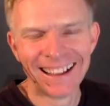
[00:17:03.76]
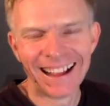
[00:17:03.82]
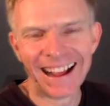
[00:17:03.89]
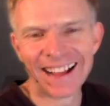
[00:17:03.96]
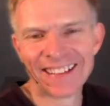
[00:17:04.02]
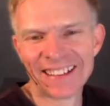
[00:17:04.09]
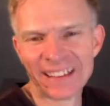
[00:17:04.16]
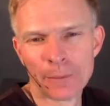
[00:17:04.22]

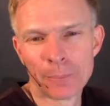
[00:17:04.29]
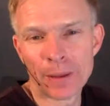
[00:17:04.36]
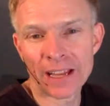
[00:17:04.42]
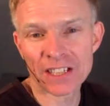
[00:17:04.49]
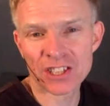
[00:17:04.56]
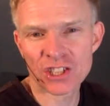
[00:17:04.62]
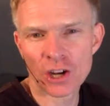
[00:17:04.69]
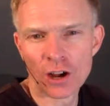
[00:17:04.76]
And then the
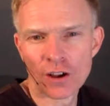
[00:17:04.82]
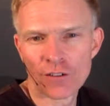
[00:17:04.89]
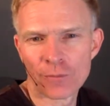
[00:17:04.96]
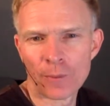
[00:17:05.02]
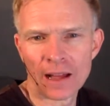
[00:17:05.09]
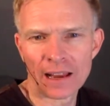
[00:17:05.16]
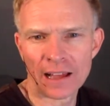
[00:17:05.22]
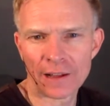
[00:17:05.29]
best show of
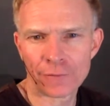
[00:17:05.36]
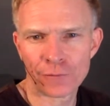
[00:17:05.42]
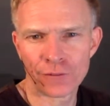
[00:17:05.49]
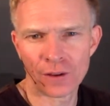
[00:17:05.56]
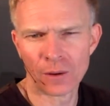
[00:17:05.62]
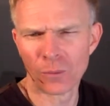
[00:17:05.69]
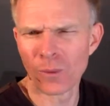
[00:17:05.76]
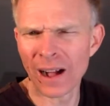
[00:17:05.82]
my life,
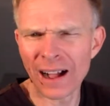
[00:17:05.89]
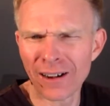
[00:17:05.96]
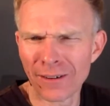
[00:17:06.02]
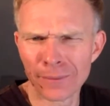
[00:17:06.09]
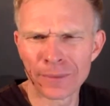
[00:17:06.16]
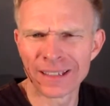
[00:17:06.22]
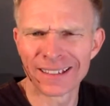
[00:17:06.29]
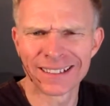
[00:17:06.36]
wow,
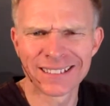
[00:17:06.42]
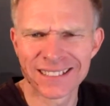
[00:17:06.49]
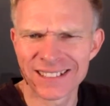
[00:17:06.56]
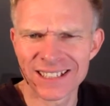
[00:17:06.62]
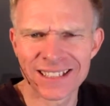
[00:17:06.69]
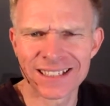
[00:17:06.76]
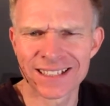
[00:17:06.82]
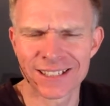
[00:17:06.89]
I mean, there's
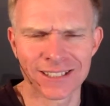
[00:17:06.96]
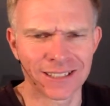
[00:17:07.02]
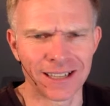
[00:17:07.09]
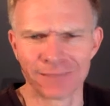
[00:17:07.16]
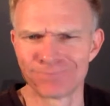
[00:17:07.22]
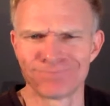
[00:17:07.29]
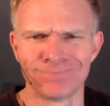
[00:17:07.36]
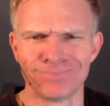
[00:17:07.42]
just
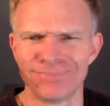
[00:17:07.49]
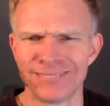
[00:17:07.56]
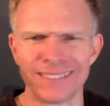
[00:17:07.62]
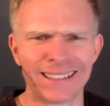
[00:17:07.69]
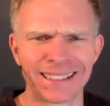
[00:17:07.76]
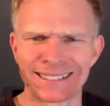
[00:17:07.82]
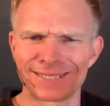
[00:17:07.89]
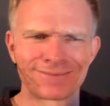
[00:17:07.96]

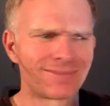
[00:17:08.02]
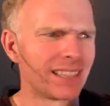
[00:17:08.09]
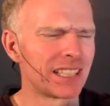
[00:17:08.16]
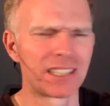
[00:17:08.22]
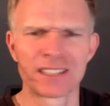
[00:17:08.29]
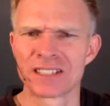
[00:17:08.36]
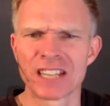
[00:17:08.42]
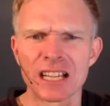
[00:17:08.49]
like the
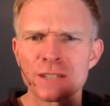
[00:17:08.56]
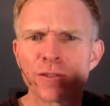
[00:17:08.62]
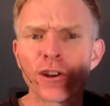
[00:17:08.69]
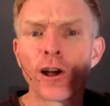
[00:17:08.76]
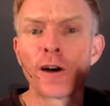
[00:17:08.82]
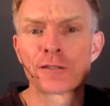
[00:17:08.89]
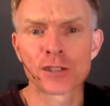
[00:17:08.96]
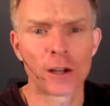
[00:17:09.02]
Just for
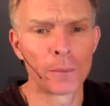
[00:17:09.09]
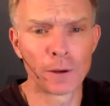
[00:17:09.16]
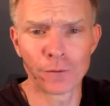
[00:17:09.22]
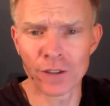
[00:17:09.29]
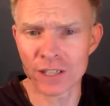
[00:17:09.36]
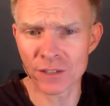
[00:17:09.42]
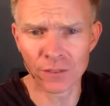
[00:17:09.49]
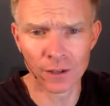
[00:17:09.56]
Laughs Comedy
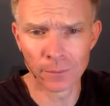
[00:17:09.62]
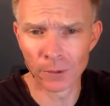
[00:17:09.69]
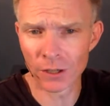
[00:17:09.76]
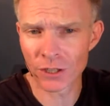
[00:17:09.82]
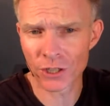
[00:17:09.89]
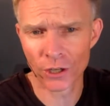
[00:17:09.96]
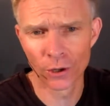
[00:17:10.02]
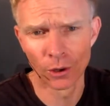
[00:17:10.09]
Festival in
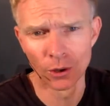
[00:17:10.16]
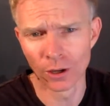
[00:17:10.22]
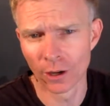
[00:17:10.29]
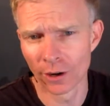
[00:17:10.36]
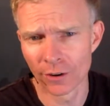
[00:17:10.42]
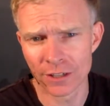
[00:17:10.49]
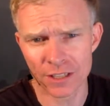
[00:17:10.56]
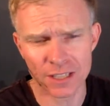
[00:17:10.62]
Montreal,
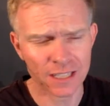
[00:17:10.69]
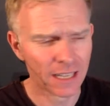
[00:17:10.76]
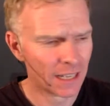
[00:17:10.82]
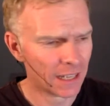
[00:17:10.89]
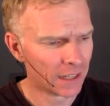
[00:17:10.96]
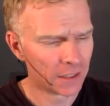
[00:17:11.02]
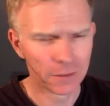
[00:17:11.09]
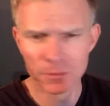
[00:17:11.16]
Lawrence.
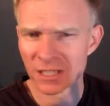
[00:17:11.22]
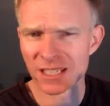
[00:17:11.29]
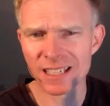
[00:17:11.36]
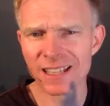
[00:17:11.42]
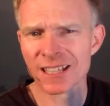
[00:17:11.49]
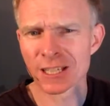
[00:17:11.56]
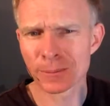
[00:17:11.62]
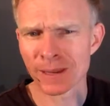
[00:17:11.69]
You must see
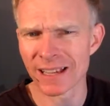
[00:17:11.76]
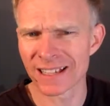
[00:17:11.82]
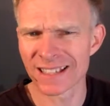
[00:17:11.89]
this place.